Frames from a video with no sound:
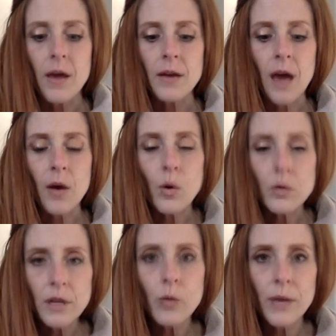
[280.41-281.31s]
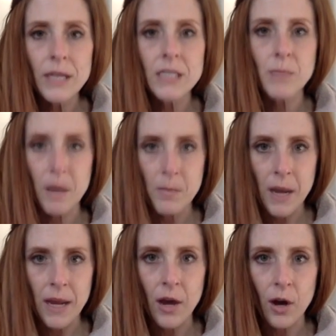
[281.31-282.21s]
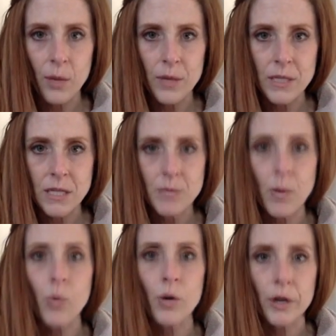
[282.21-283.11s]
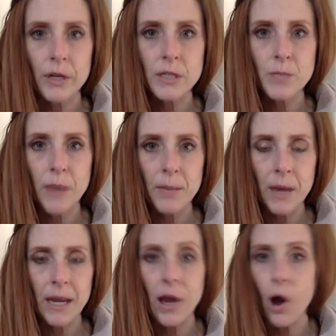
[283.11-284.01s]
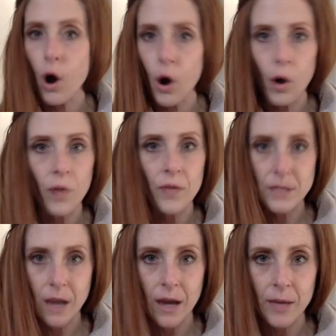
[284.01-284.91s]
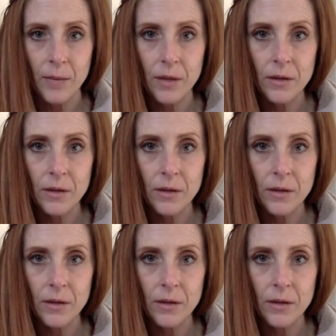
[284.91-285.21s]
not only are we going to spend money on our business, but we're going to spend money all the time.